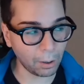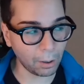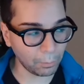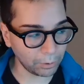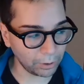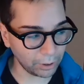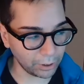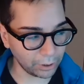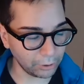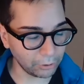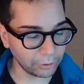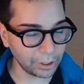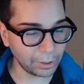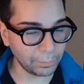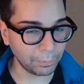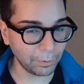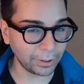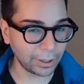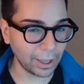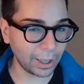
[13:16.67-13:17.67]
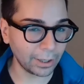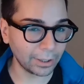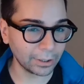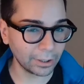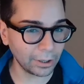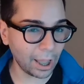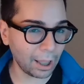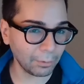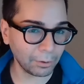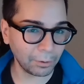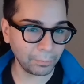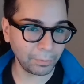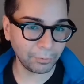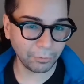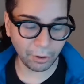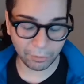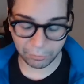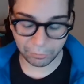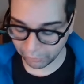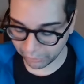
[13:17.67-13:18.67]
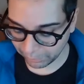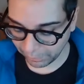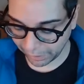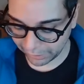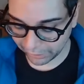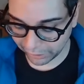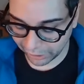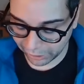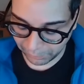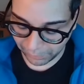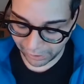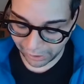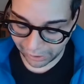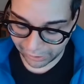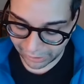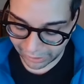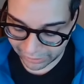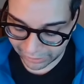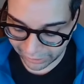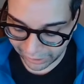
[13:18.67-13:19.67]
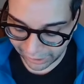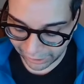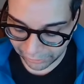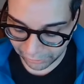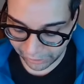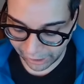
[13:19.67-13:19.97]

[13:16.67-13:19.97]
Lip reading: I will look a little deeper at that. It's not going to be for everyone's message, but let's look at your